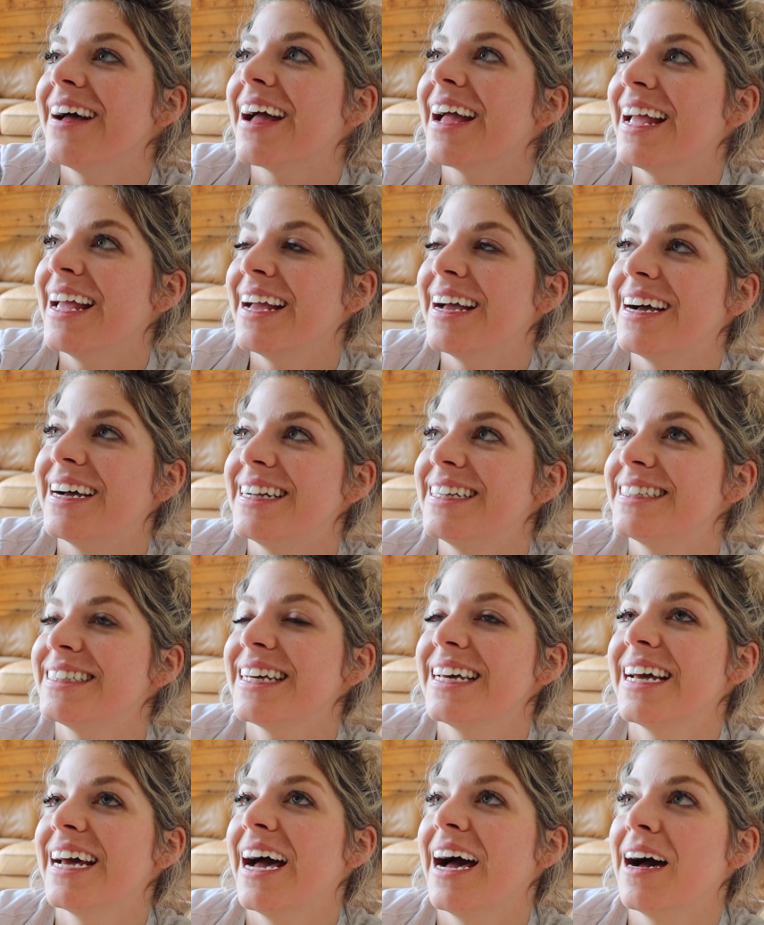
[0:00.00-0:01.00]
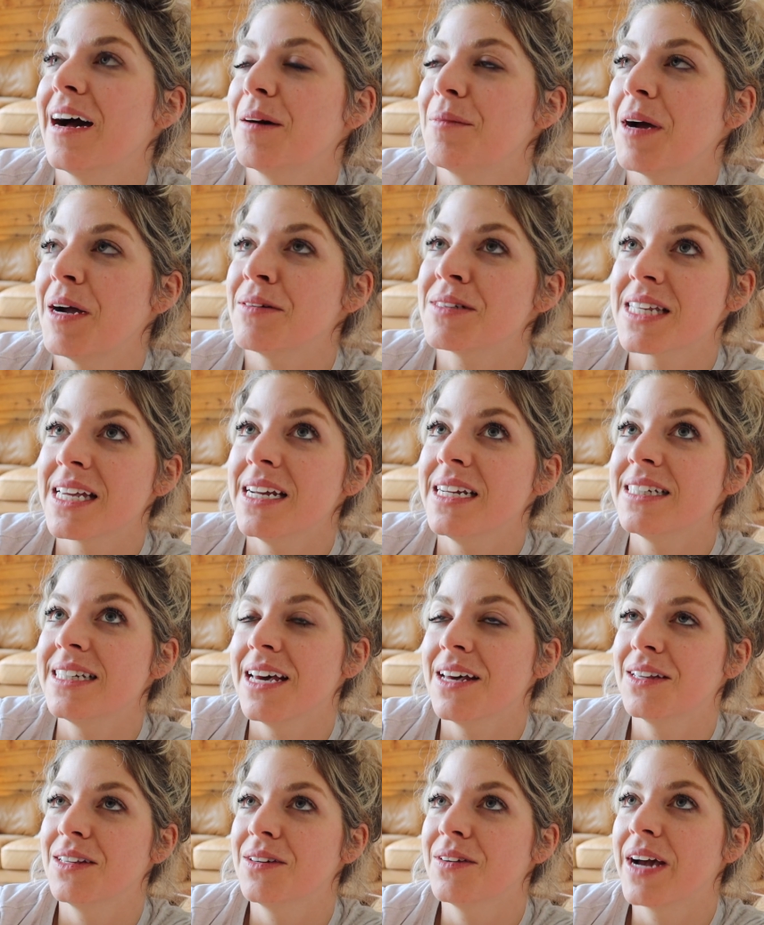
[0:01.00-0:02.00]
And um, I was gonna
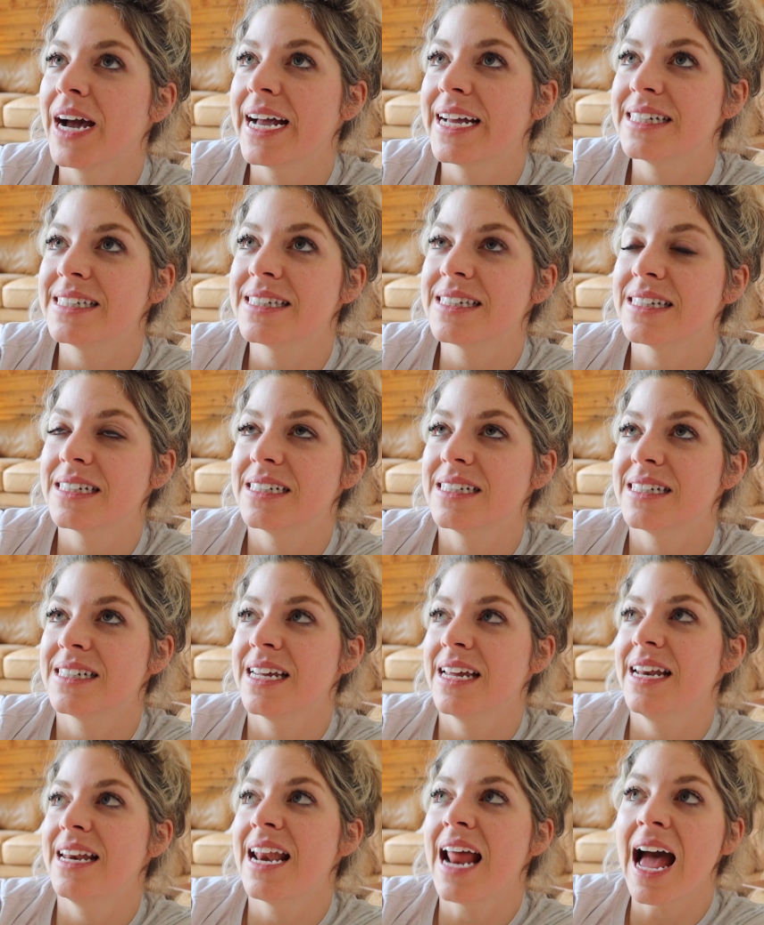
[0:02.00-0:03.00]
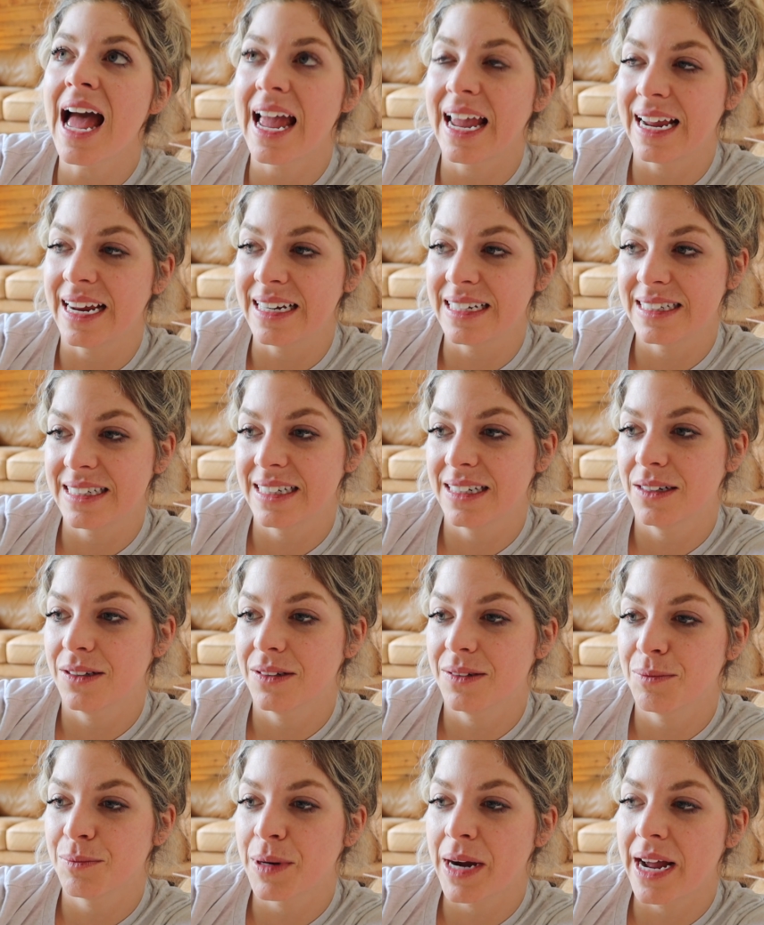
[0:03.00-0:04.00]
tell you guys, tonight,
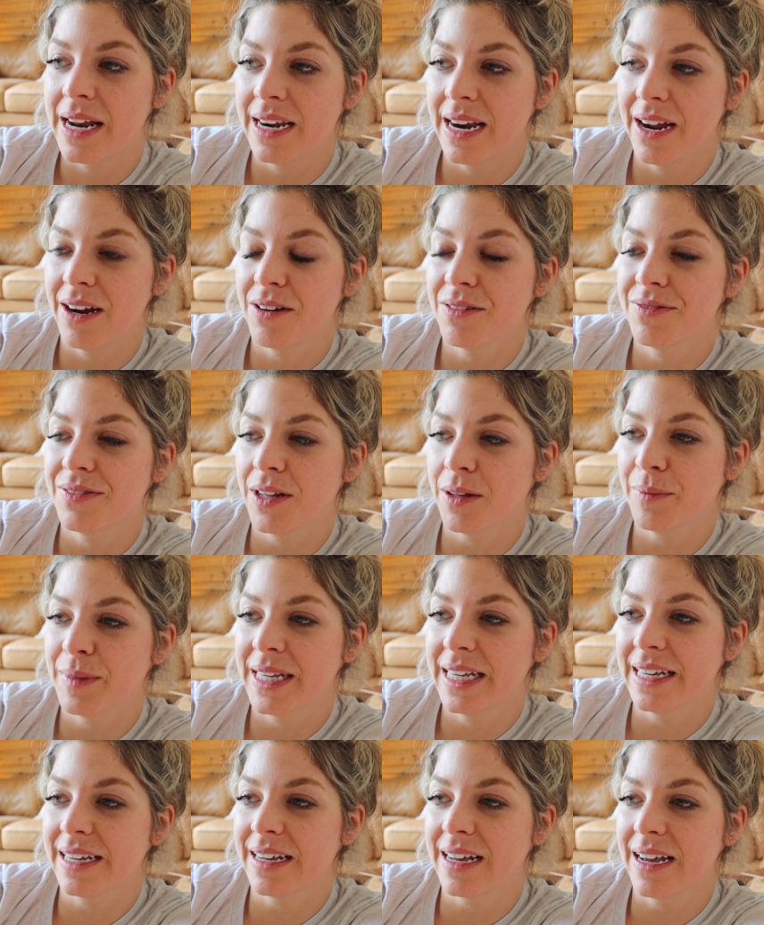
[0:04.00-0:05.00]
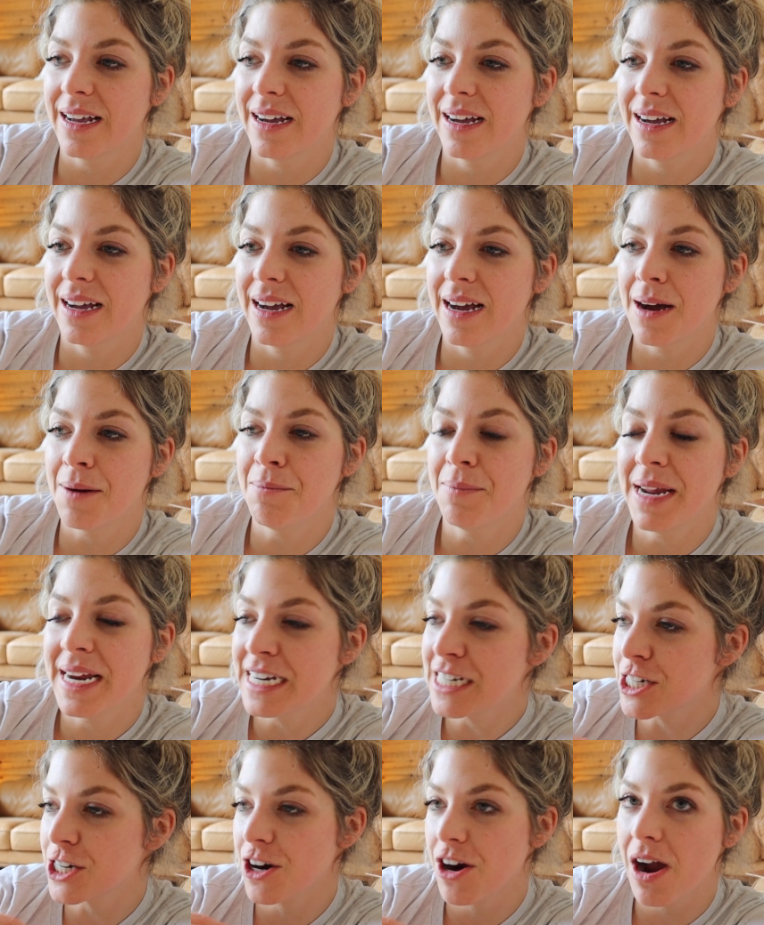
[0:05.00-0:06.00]
Brad and I are filming a
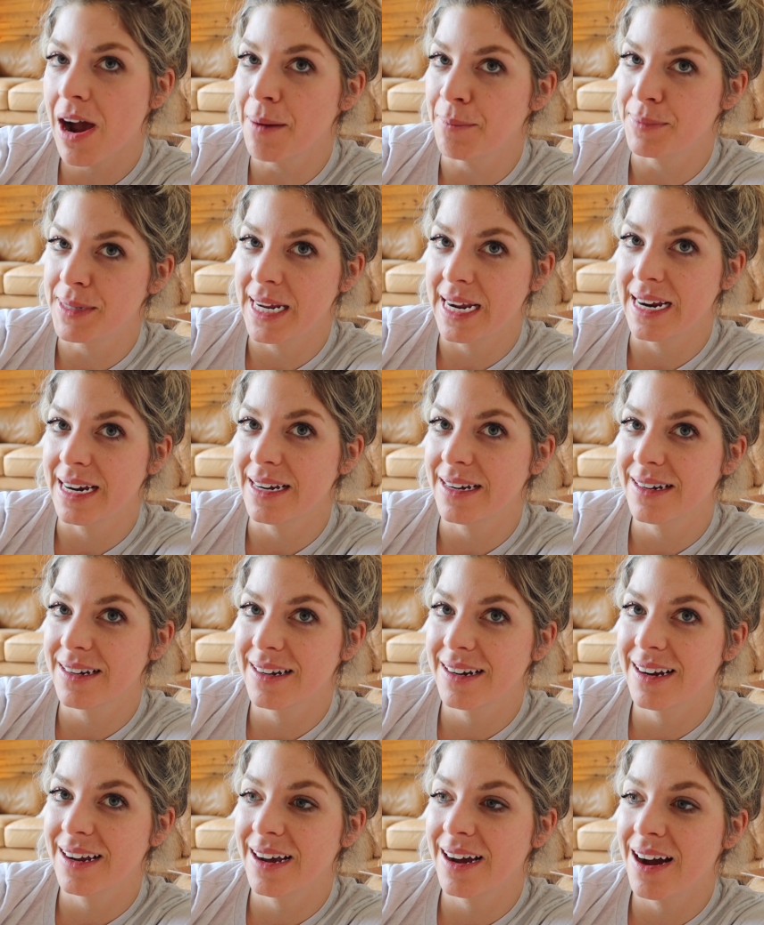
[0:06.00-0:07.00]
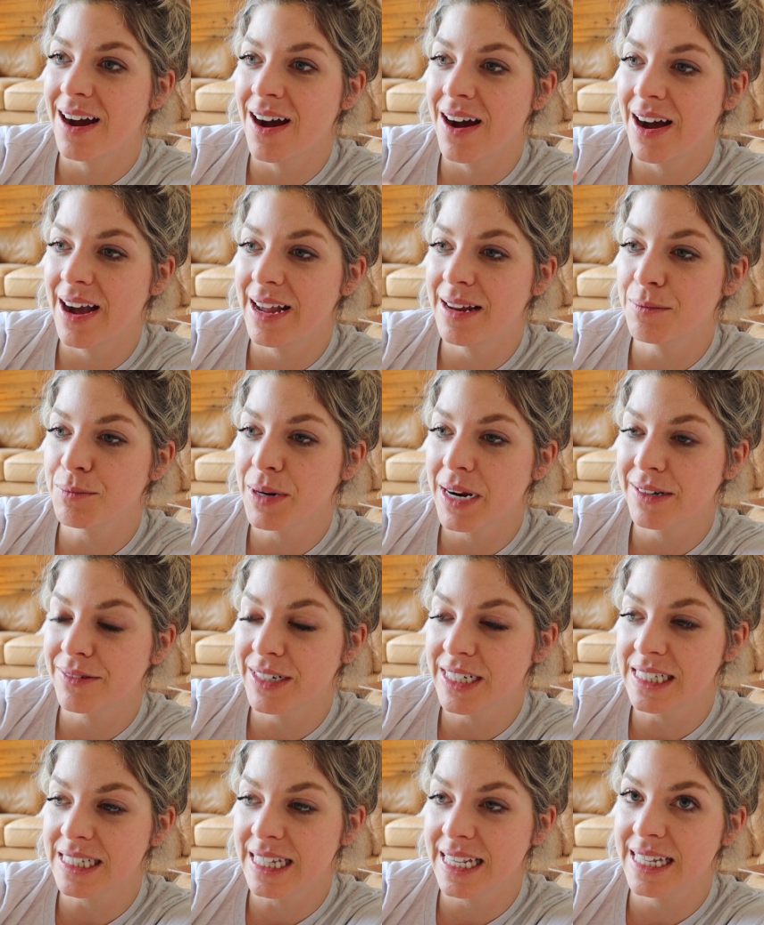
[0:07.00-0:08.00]
major update on Brad and
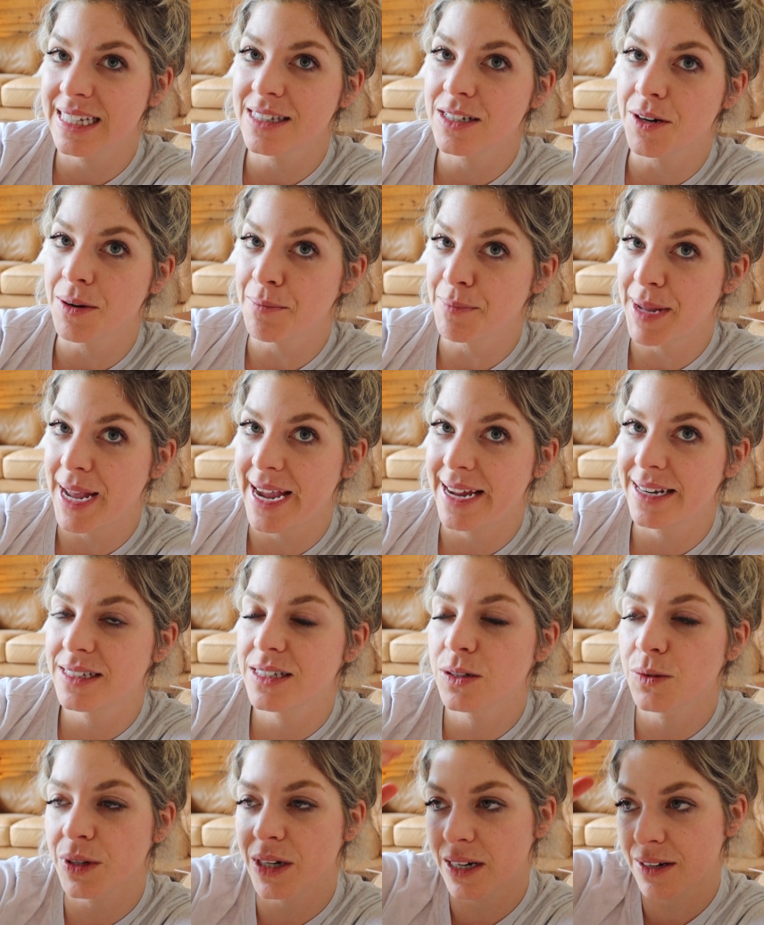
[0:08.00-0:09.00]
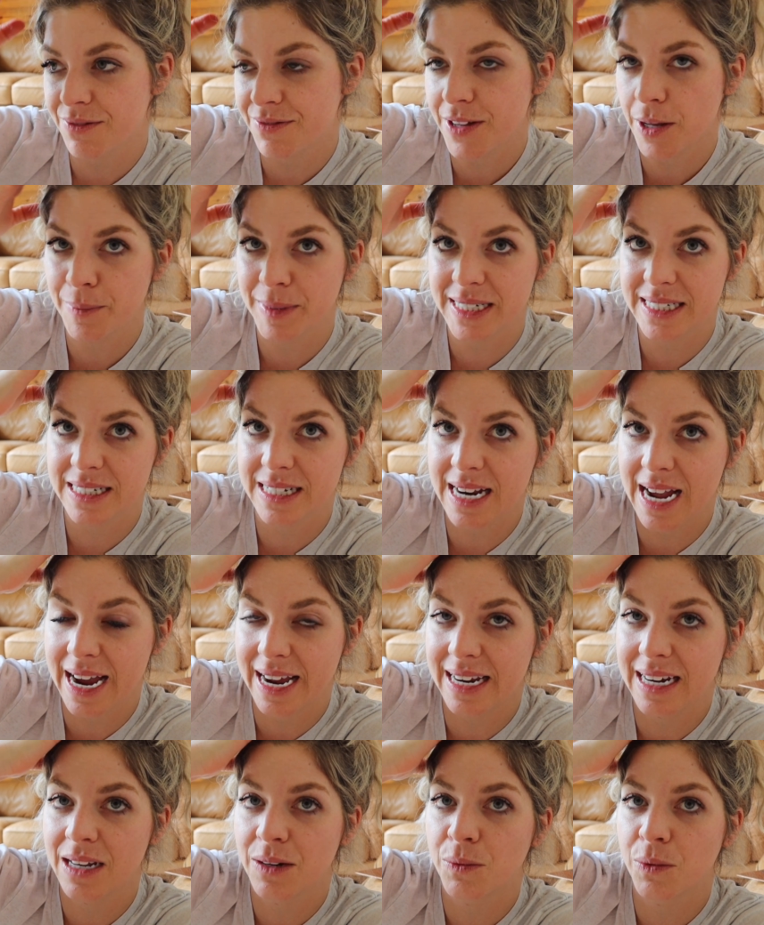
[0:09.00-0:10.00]
Rach, the kids are in bed. So we're gonna film it
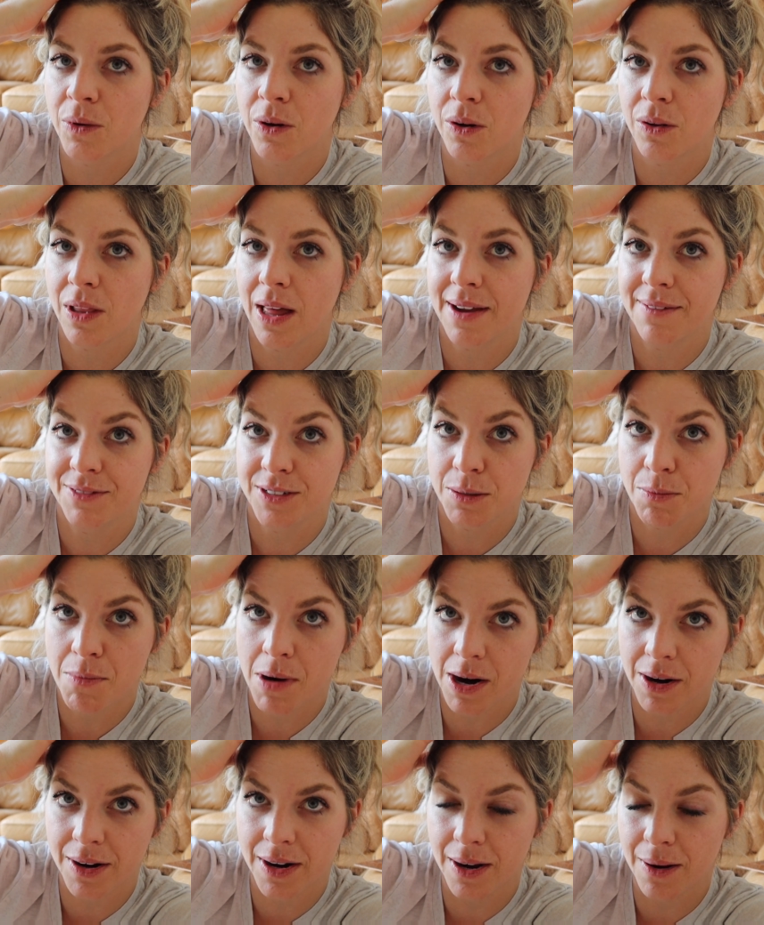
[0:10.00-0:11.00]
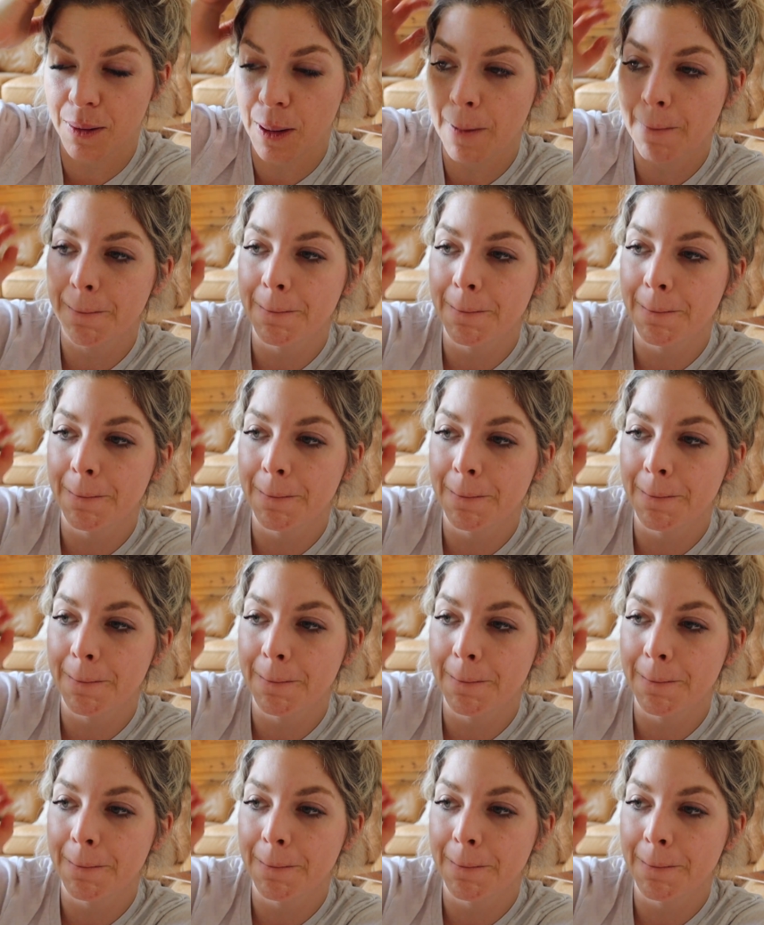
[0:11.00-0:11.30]
tonight, it will go live tomorrow.